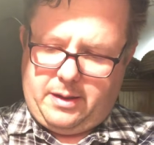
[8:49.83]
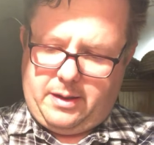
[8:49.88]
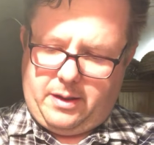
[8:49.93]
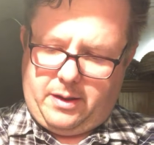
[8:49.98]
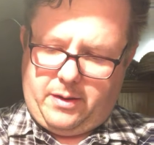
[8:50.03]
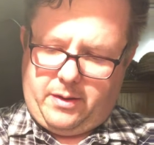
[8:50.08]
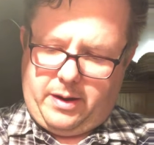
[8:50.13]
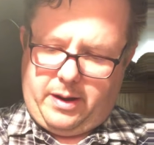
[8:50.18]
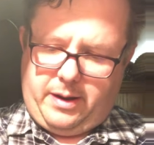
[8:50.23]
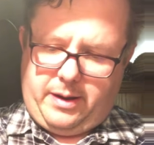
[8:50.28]
All
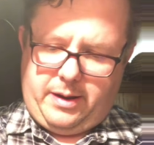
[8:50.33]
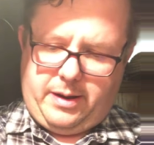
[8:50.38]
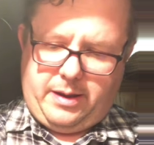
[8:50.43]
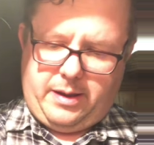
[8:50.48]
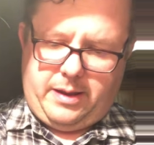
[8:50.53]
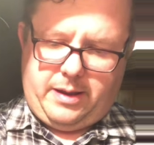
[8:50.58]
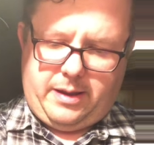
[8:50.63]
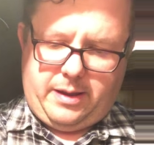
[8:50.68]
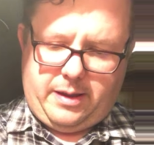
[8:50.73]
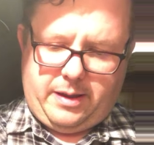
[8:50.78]
right.
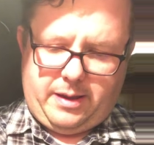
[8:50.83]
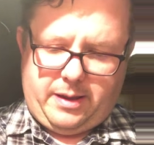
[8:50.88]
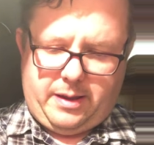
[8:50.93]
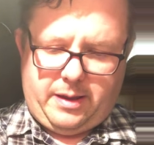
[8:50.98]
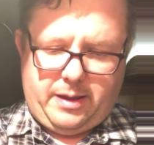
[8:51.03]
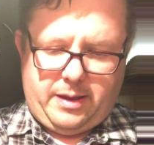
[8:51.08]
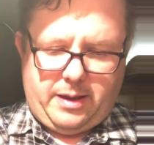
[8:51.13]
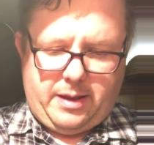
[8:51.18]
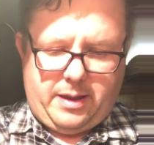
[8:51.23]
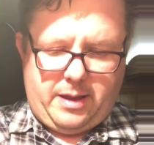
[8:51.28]

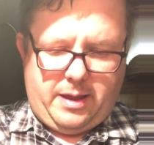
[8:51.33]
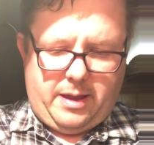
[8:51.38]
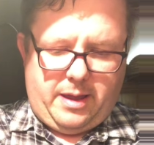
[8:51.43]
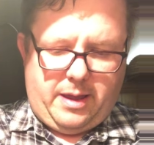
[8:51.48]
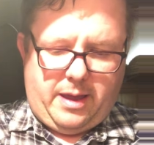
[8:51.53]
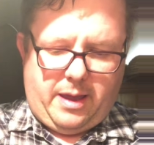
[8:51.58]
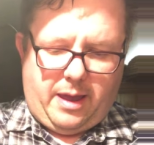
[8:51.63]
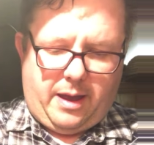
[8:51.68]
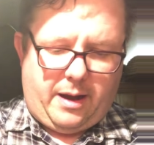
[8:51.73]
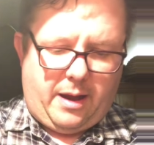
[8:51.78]

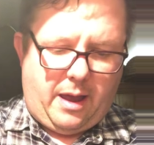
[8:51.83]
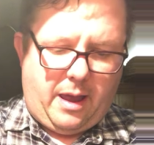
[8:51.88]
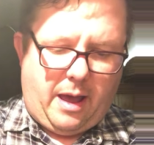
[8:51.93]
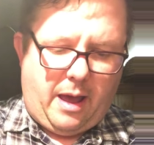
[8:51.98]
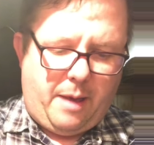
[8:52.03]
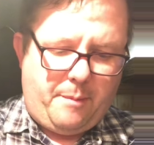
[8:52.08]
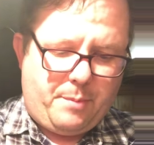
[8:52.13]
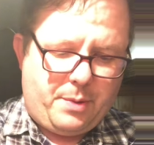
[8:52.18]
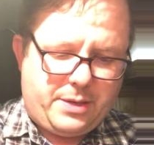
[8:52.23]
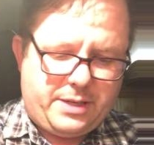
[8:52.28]
And
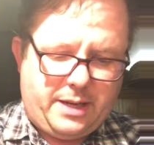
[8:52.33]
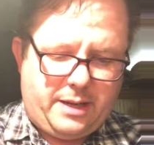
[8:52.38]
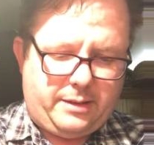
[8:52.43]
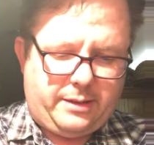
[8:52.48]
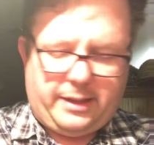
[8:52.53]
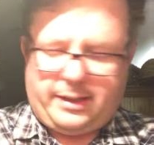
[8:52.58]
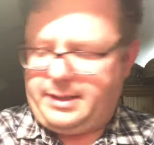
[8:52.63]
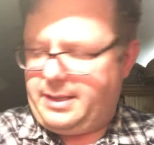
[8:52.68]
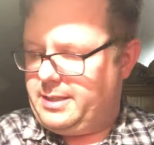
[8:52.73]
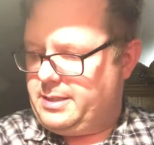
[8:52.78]
I pretend
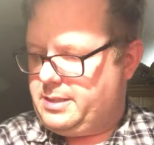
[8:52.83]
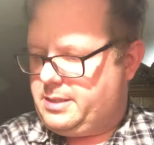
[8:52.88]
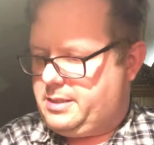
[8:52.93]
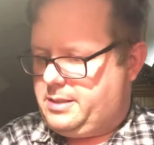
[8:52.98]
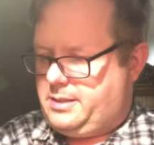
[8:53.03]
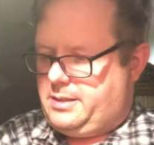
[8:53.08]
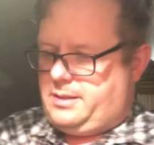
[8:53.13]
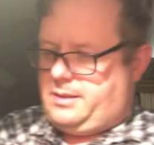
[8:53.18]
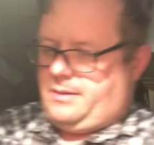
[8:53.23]
like this